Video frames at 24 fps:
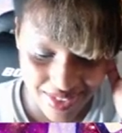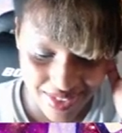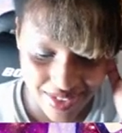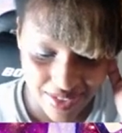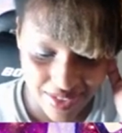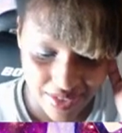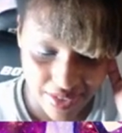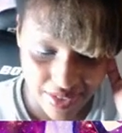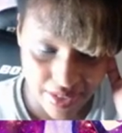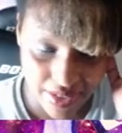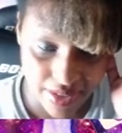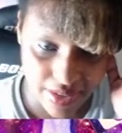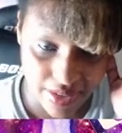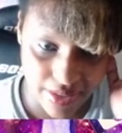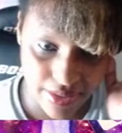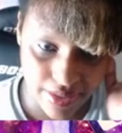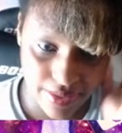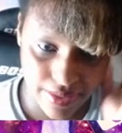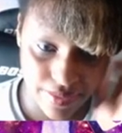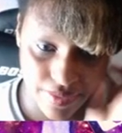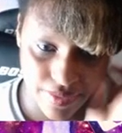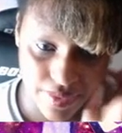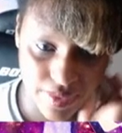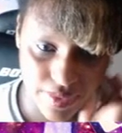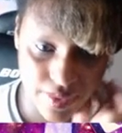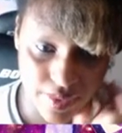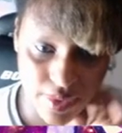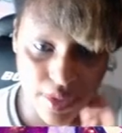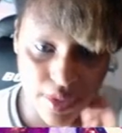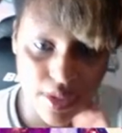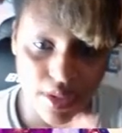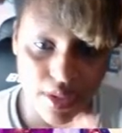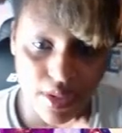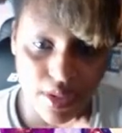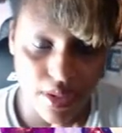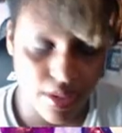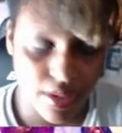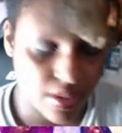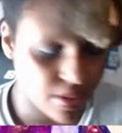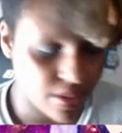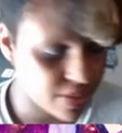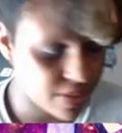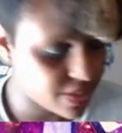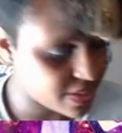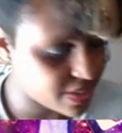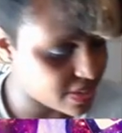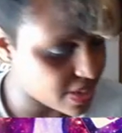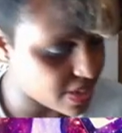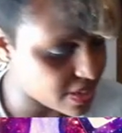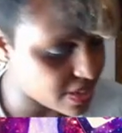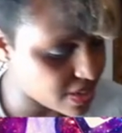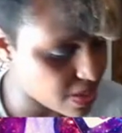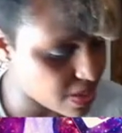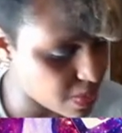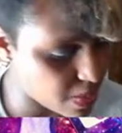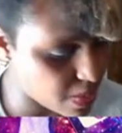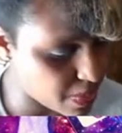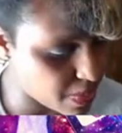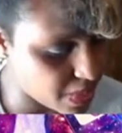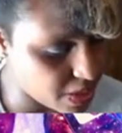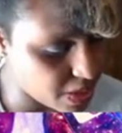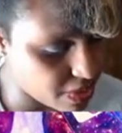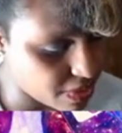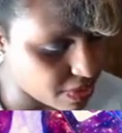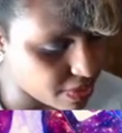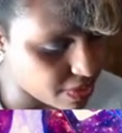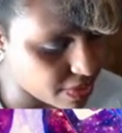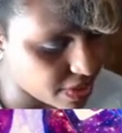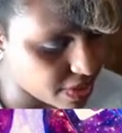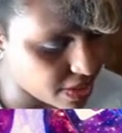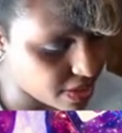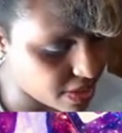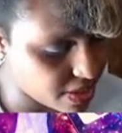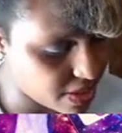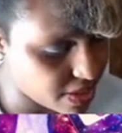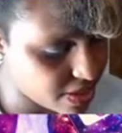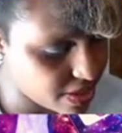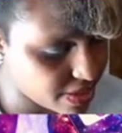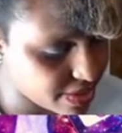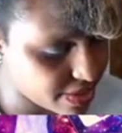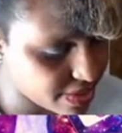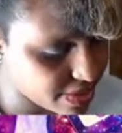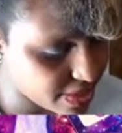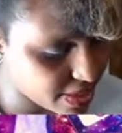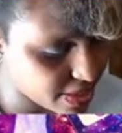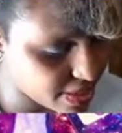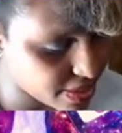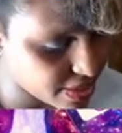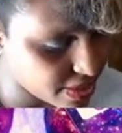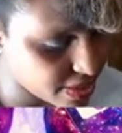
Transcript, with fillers: Okay. This is not double mirroring, so that's